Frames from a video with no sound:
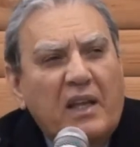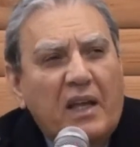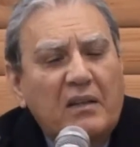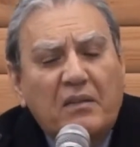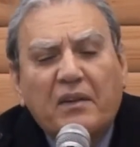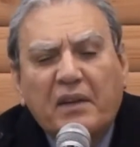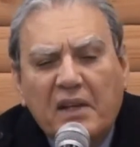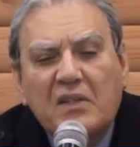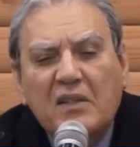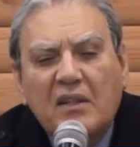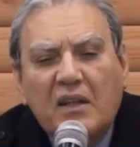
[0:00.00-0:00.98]
Good
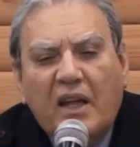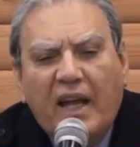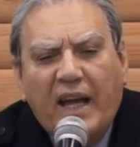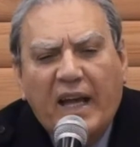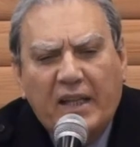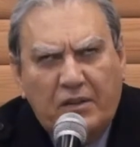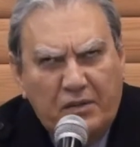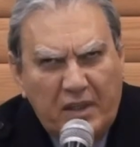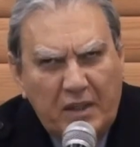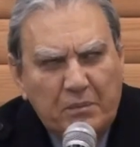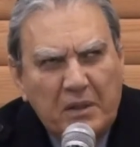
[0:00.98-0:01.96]
news that there
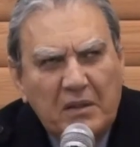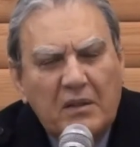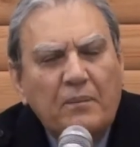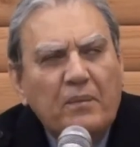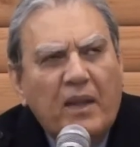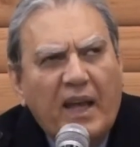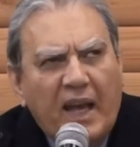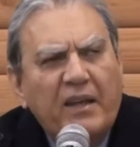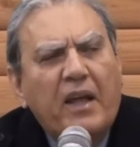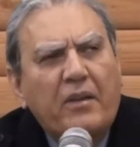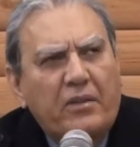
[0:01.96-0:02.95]
is a
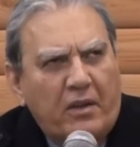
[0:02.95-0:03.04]
treatment